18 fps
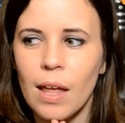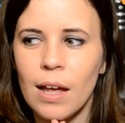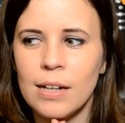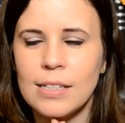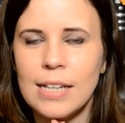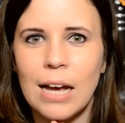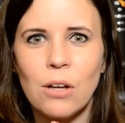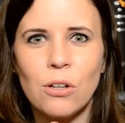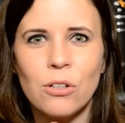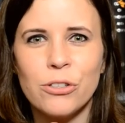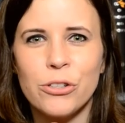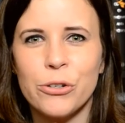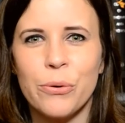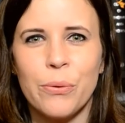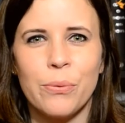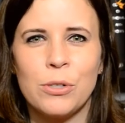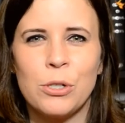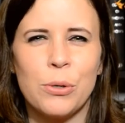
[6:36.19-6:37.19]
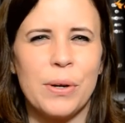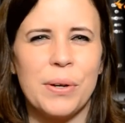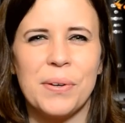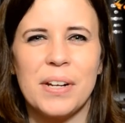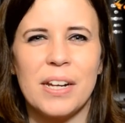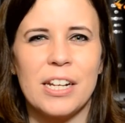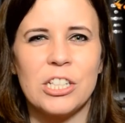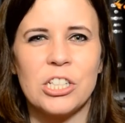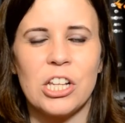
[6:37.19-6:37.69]
I doubt I'll join
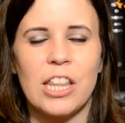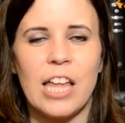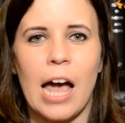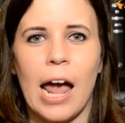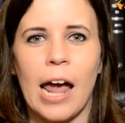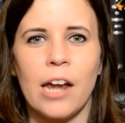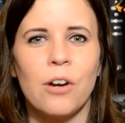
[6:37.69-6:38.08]
one in July.